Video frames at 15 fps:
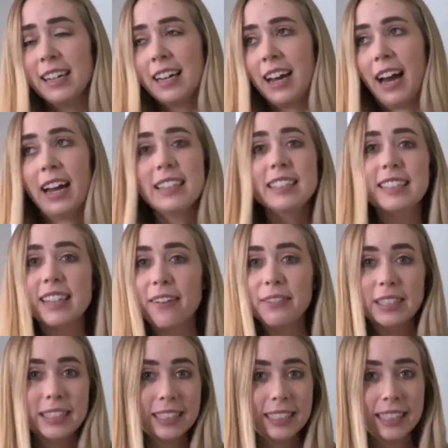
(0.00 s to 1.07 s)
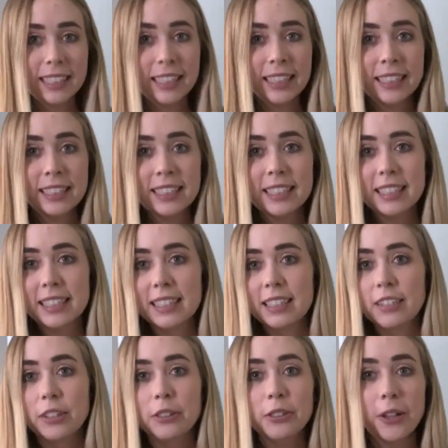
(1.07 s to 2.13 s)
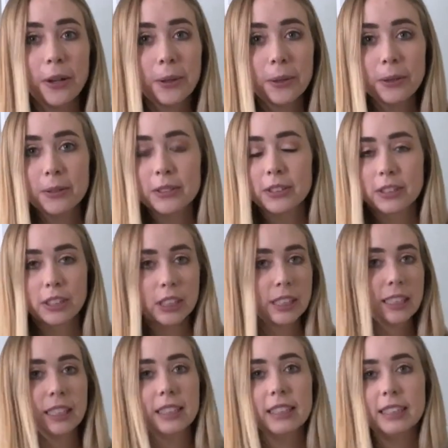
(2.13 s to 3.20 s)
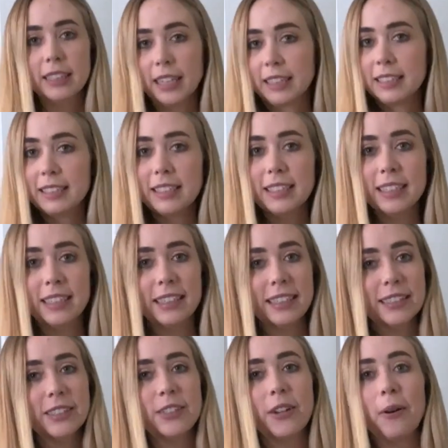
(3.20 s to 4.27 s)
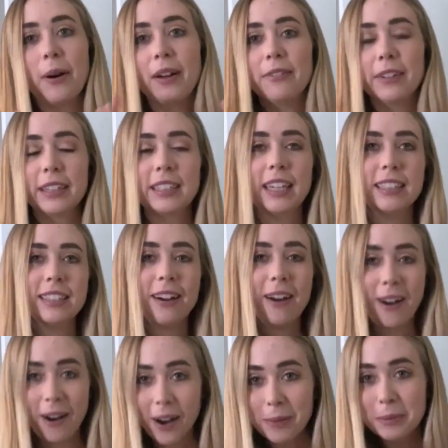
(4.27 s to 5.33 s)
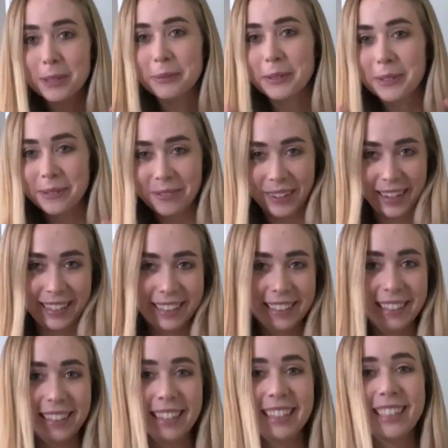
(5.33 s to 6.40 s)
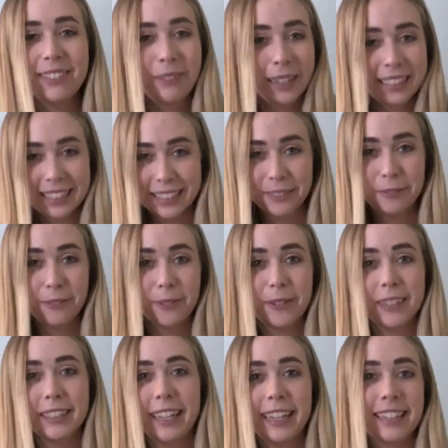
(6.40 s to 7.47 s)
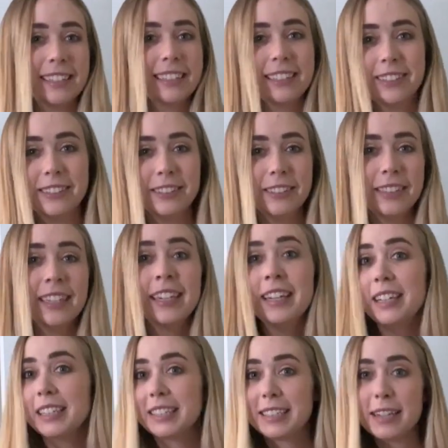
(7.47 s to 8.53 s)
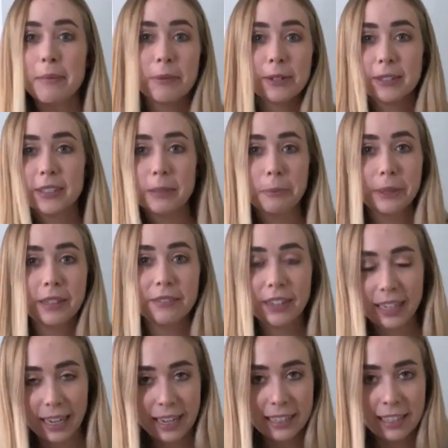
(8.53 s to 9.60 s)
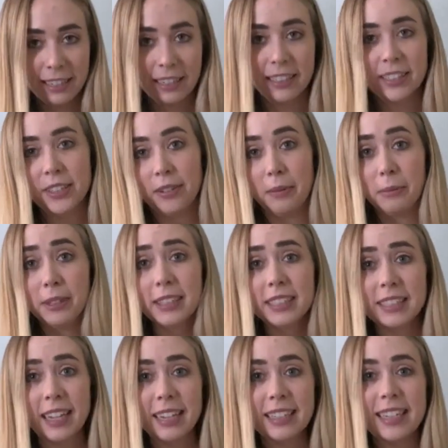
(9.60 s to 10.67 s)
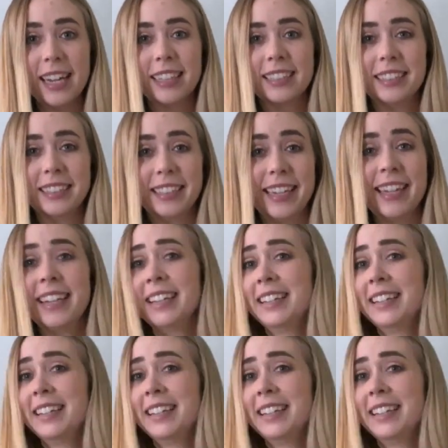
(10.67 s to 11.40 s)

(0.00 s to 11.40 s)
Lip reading: high 70s. The lows are just in the 60s, so I feel like that's optimal weather, especially for like a little summer, spring vacation. So I'm really excited to actually